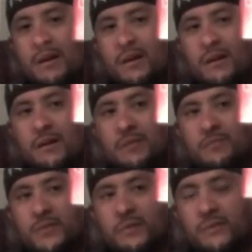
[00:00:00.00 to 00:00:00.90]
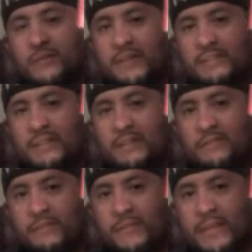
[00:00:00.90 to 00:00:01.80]
Don't know if you see it
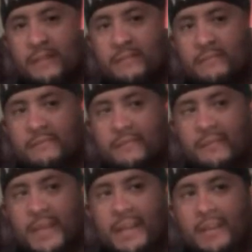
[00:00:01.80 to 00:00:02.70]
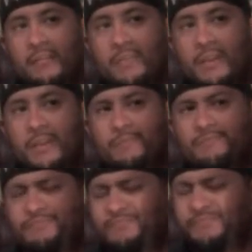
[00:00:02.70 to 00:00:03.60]
from that angle, but
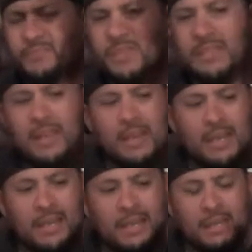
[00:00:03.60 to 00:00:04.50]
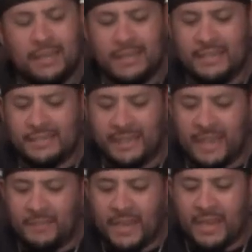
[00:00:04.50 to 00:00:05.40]
it's a
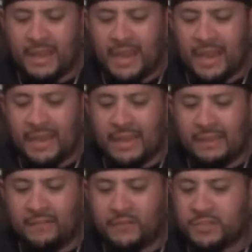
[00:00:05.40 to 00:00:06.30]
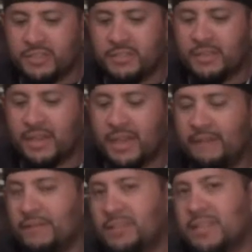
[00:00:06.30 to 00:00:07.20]
game that I unfortunately did not
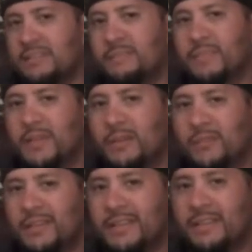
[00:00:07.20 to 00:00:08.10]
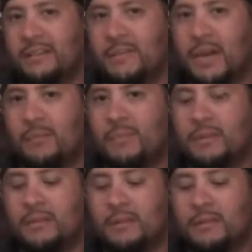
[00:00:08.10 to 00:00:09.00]
have the chance to play when it did come out,
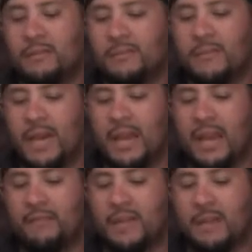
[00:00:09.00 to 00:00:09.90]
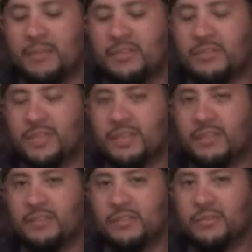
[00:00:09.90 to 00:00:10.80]
but I have an opportunity
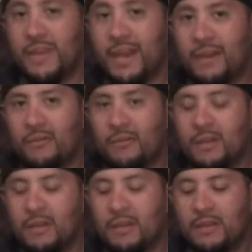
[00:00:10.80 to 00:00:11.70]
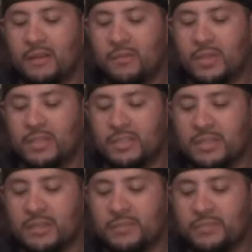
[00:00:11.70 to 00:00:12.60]
to do now, which
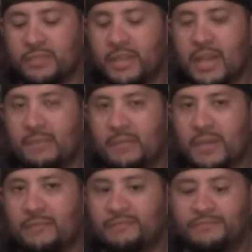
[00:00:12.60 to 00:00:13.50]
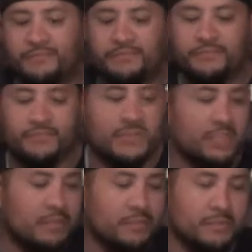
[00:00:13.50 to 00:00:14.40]
I'm pretty happy about.
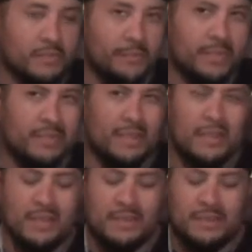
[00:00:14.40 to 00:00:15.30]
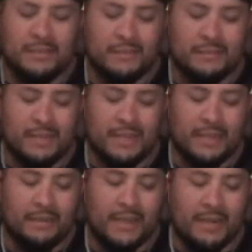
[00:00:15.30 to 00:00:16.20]
So I mean, I
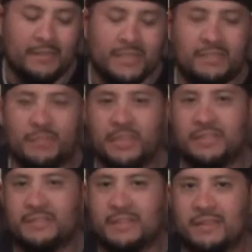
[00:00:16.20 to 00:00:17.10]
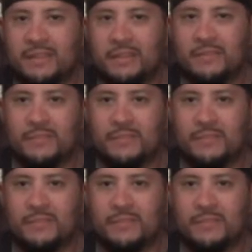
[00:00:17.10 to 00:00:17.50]
get a lot of mixed opinions of the game.